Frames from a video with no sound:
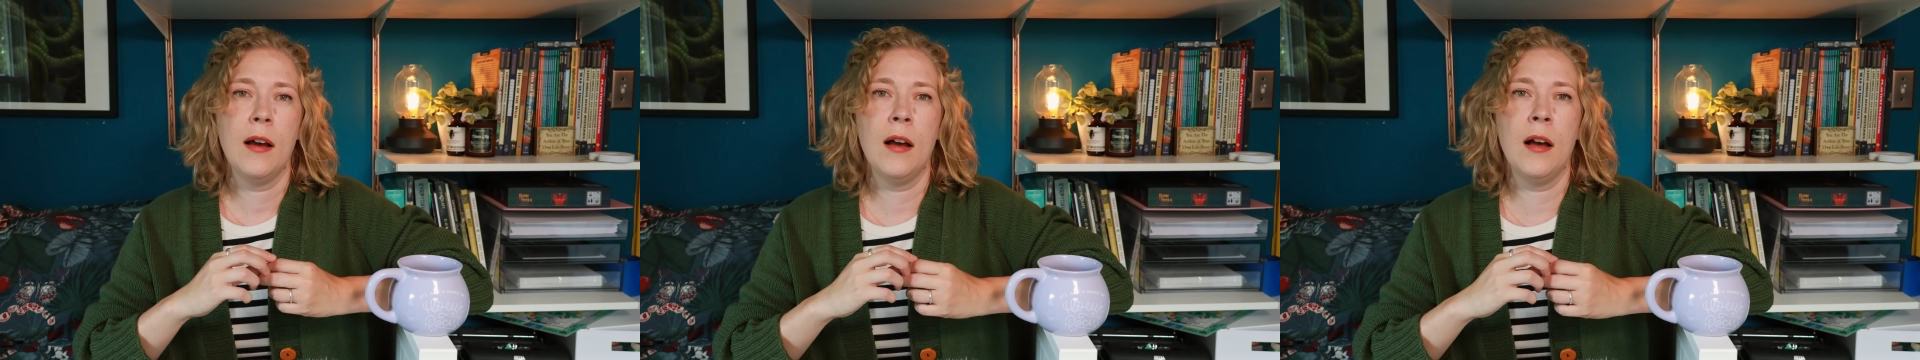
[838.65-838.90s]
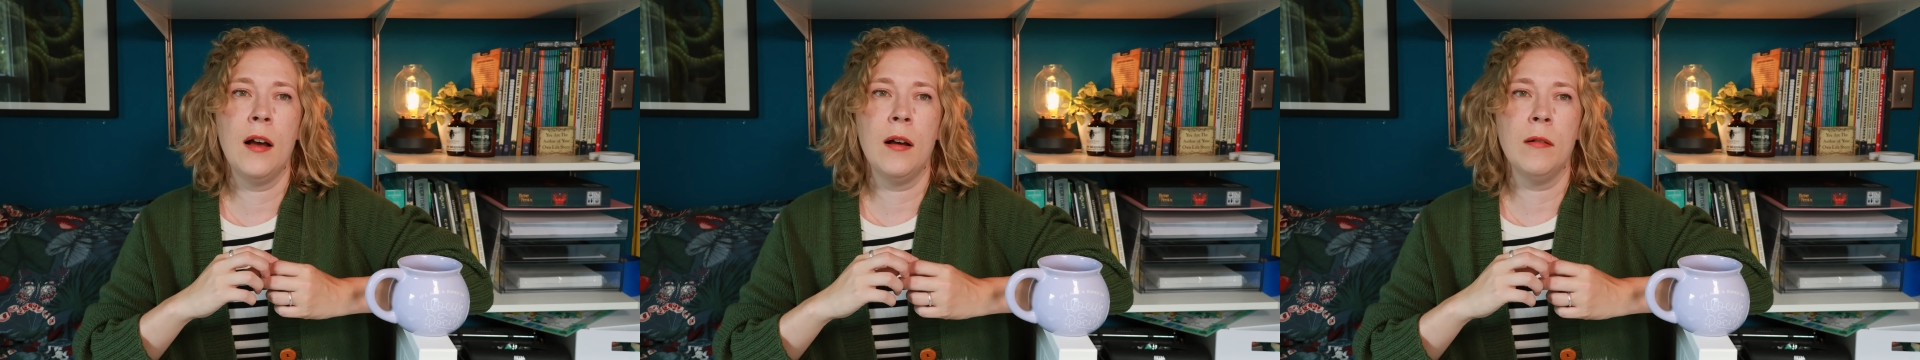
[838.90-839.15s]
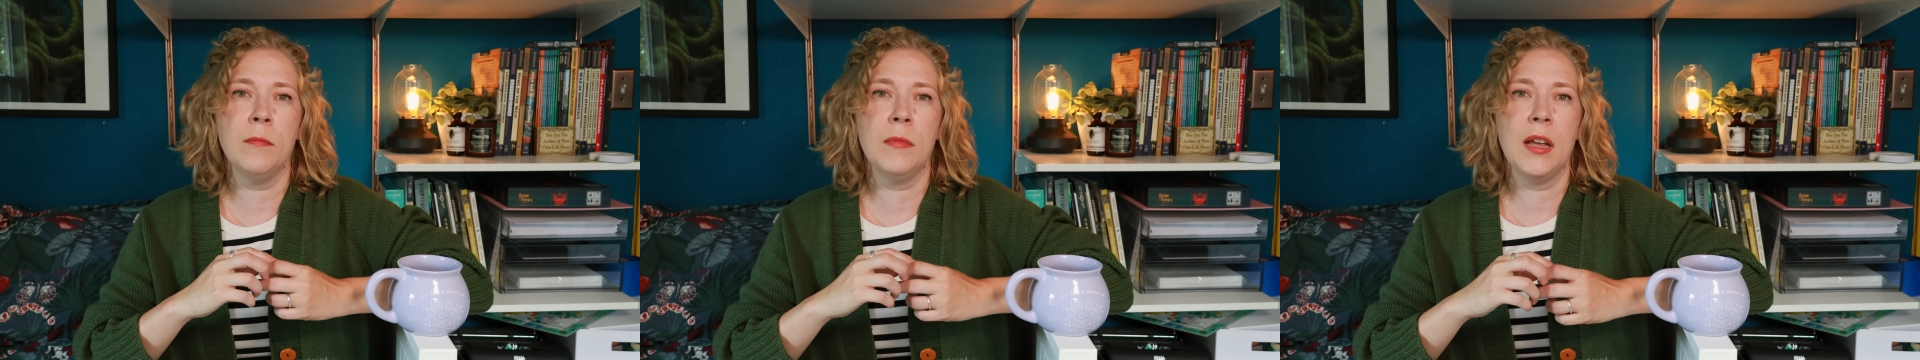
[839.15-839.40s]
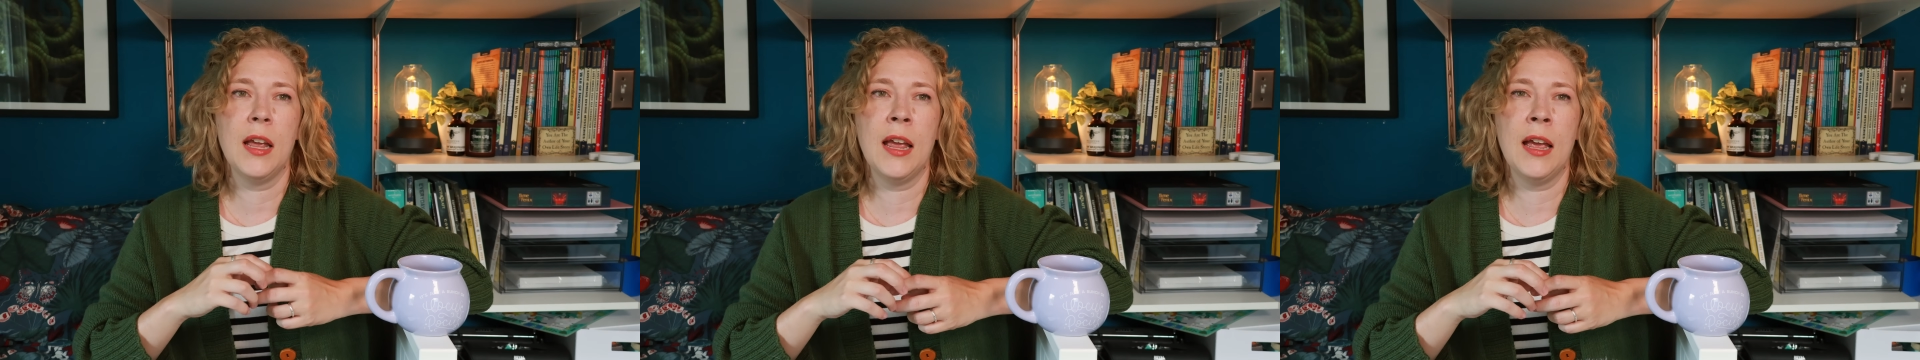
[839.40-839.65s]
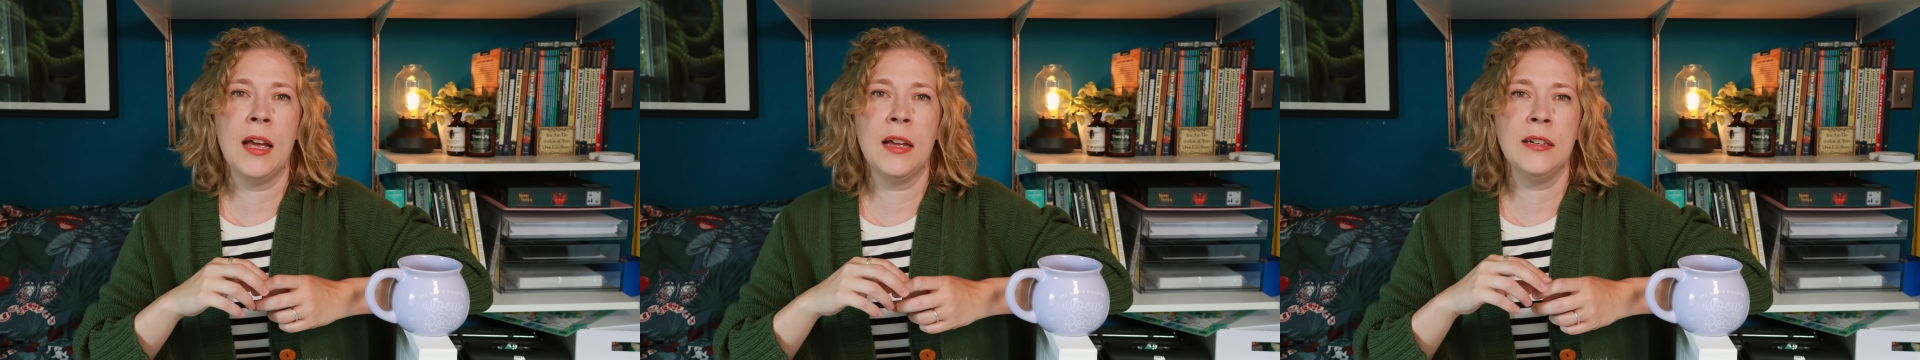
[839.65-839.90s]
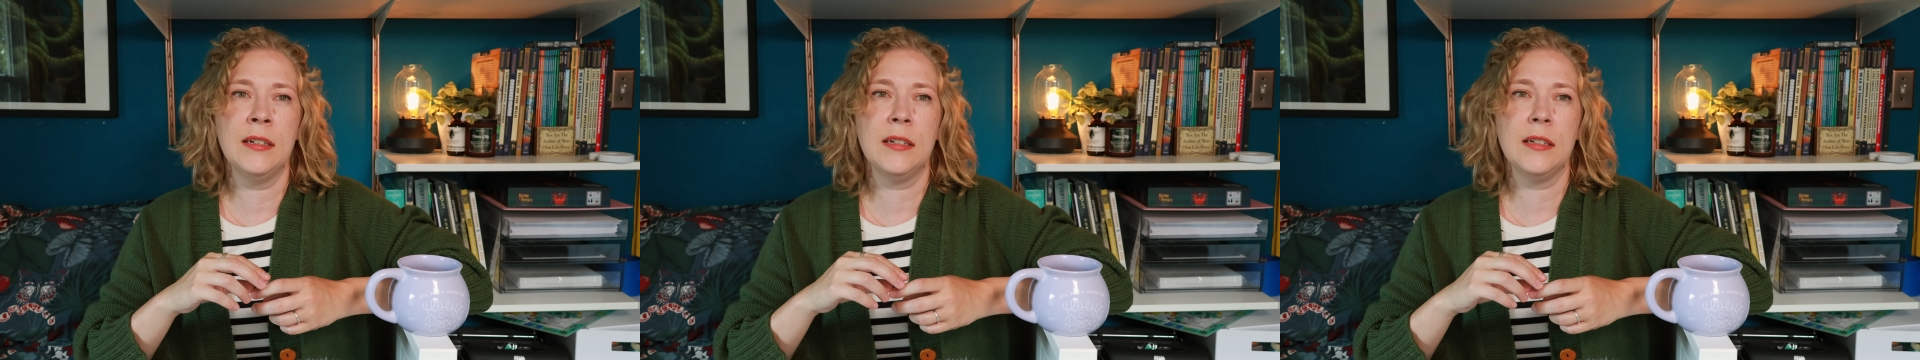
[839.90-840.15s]

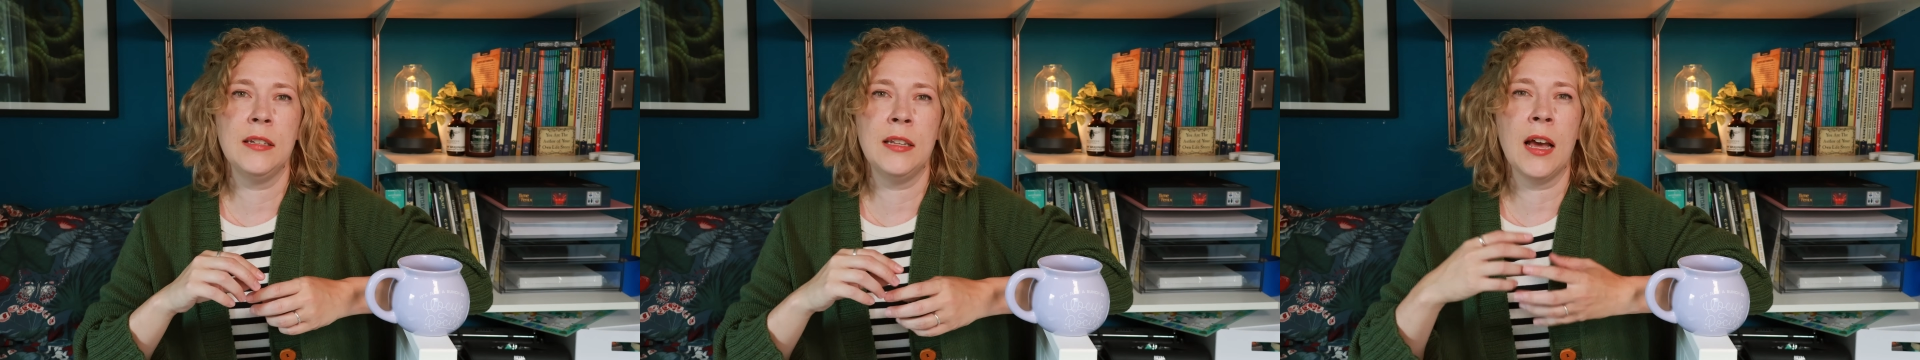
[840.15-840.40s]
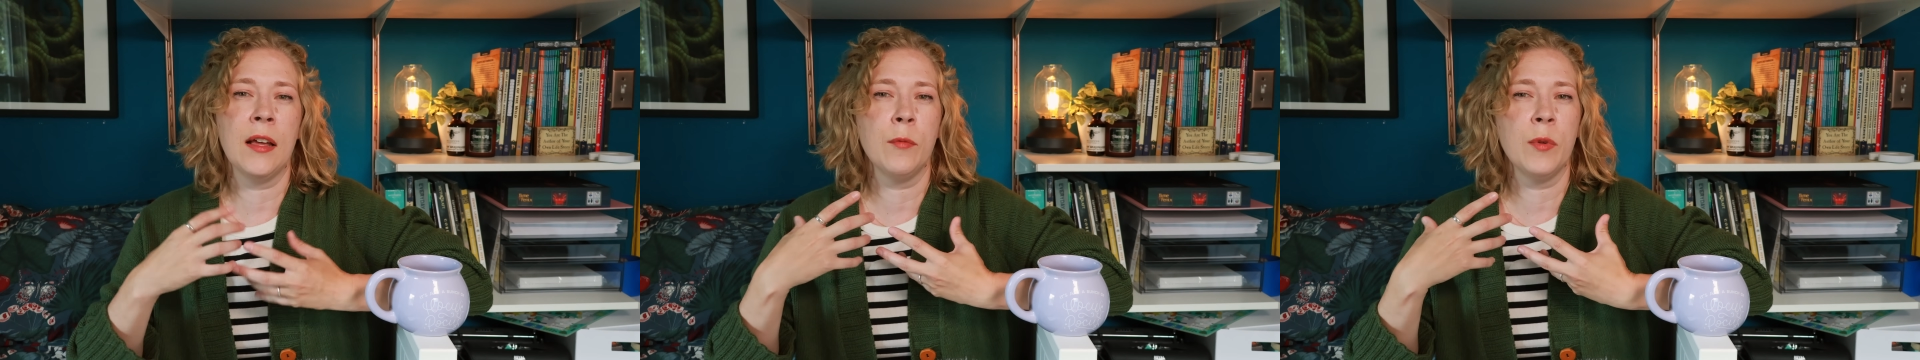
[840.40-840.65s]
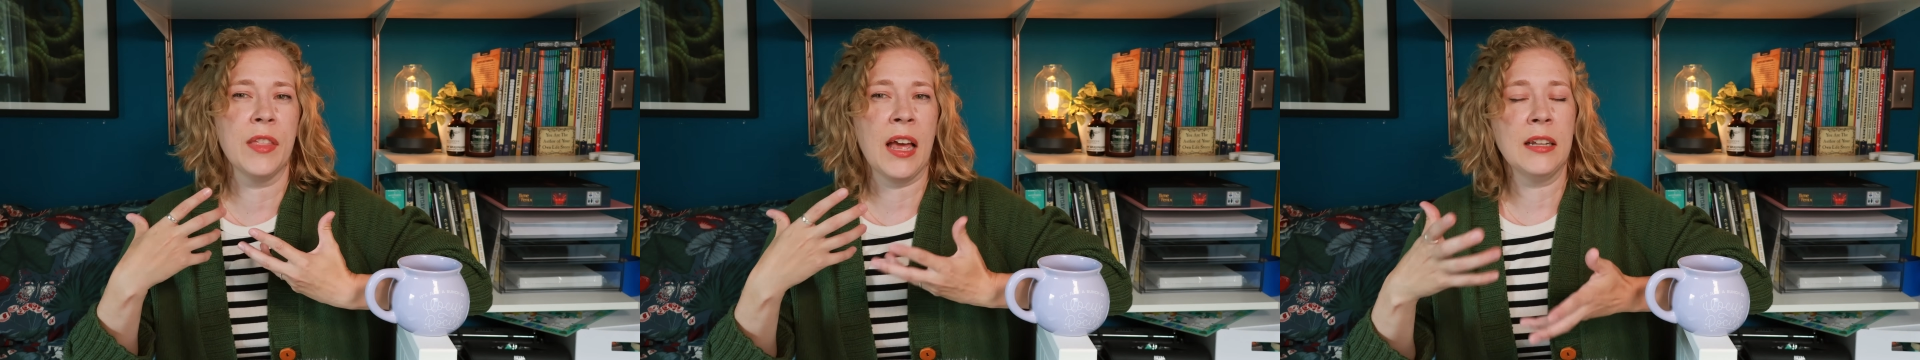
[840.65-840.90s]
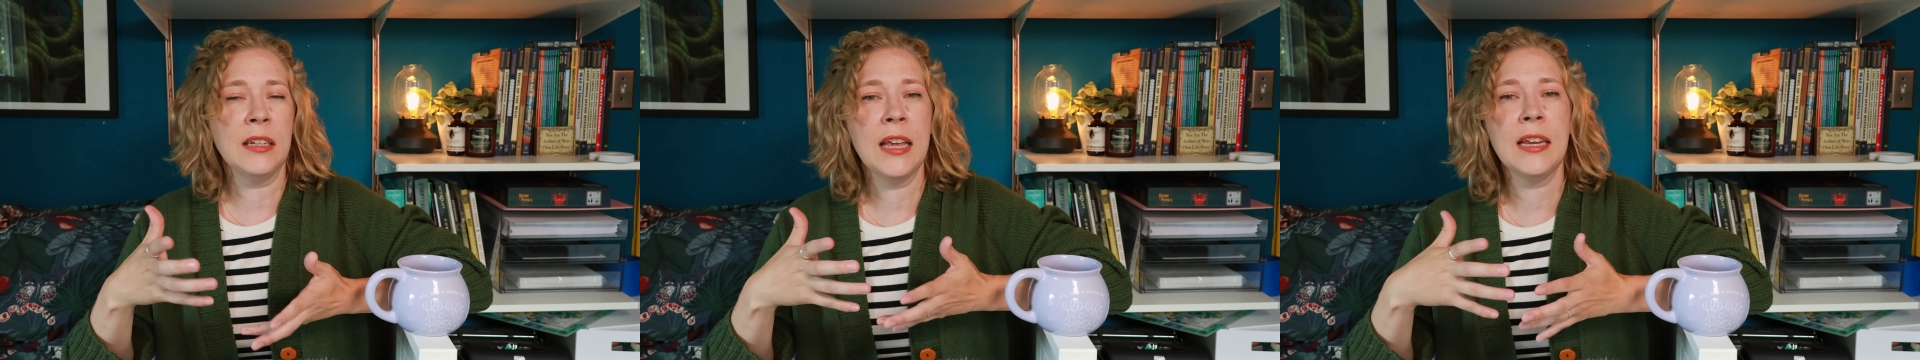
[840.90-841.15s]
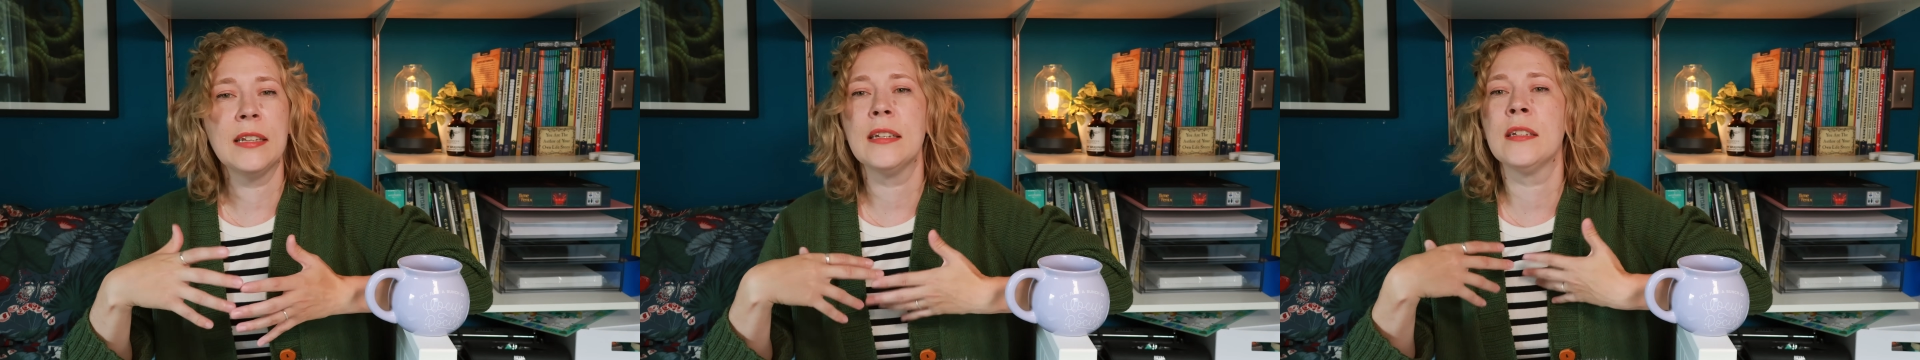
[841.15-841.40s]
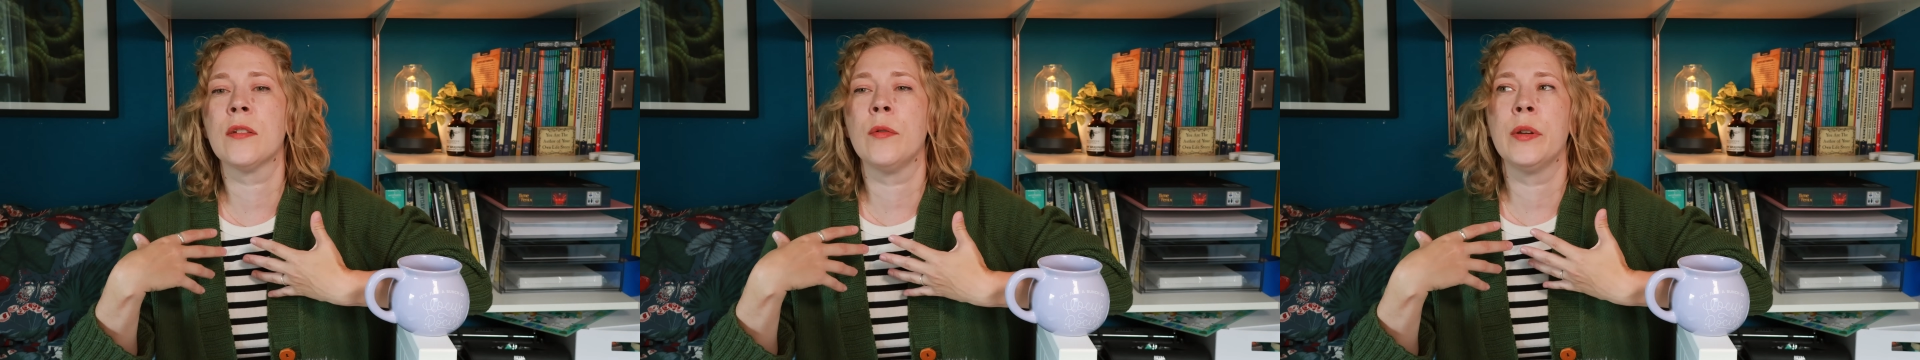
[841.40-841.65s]
And yeah, with that lace,
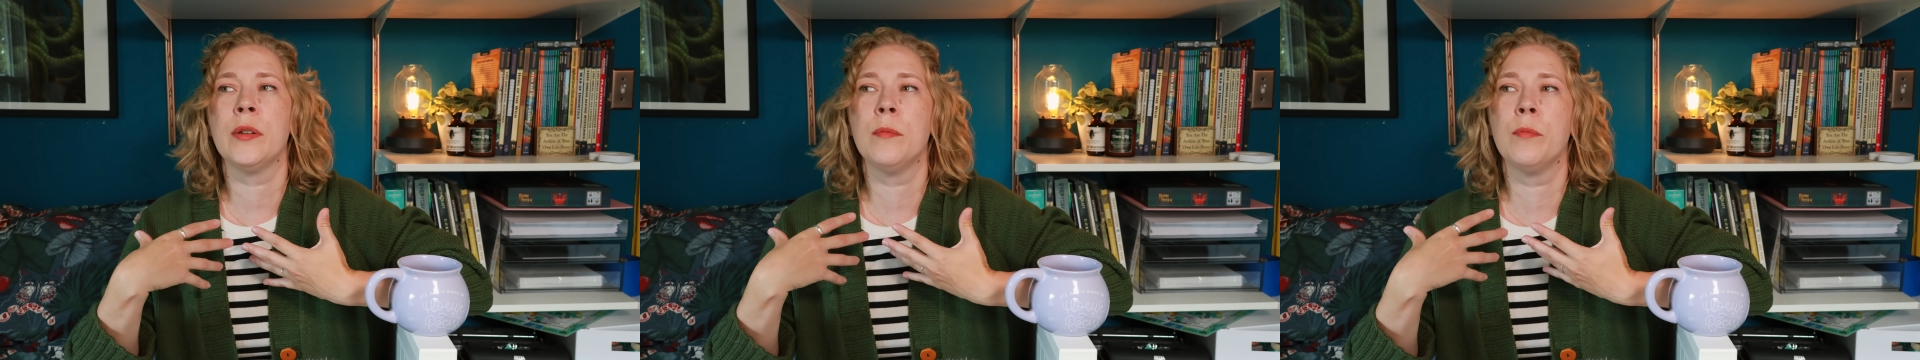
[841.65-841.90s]
it's going to